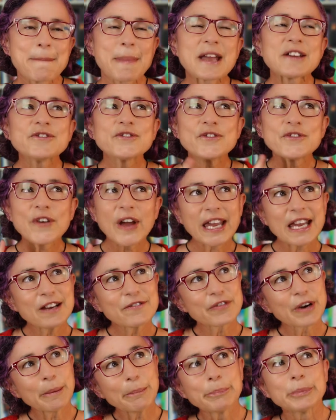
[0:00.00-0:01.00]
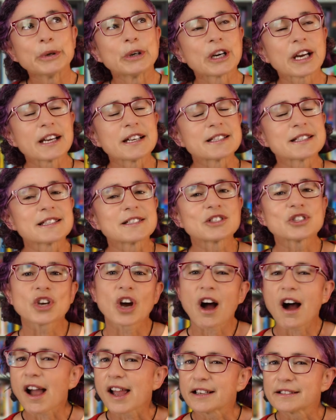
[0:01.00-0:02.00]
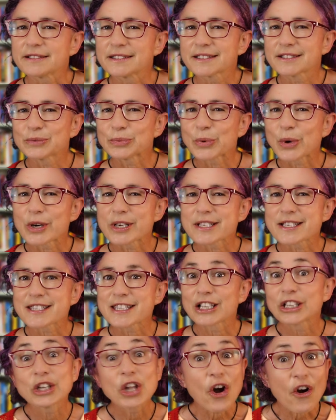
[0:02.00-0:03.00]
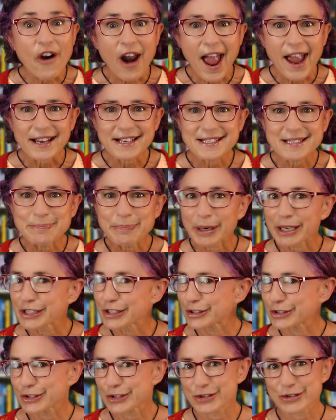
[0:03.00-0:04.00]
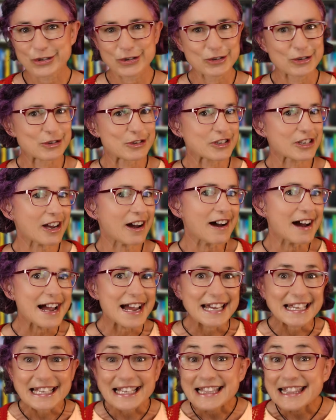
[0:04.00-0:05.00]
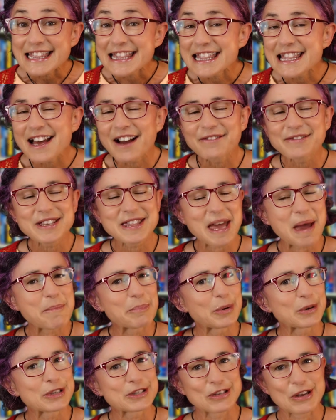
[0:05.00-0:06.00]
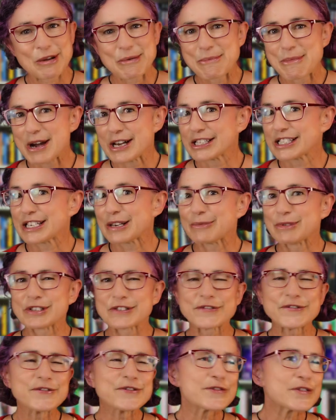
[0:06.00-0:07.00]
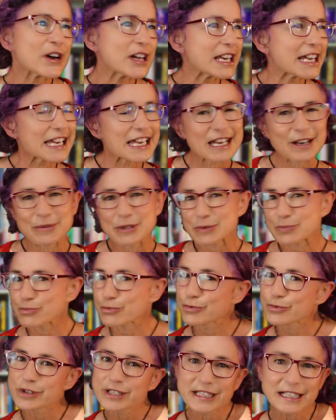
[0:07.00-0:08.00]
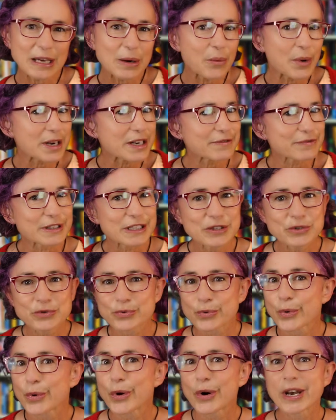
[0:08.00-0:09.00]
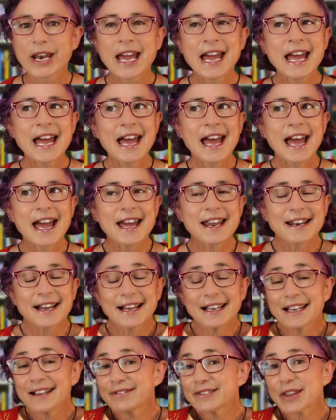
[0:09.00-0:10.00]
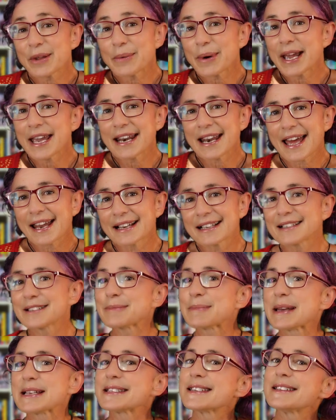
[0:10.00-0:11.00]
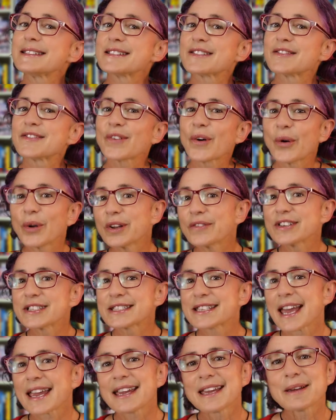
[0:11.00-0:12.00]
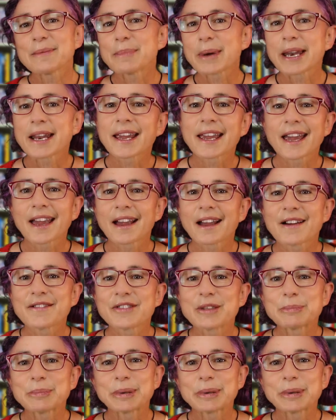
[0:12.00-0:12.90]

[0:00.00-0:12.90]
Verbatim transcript: My favourite book as a child was The Lorax by Doctor Seuss. I loved that book so much. It was funny, it was really wonderfully drawn, and I loved the way it had a little message of all of us taking better care of the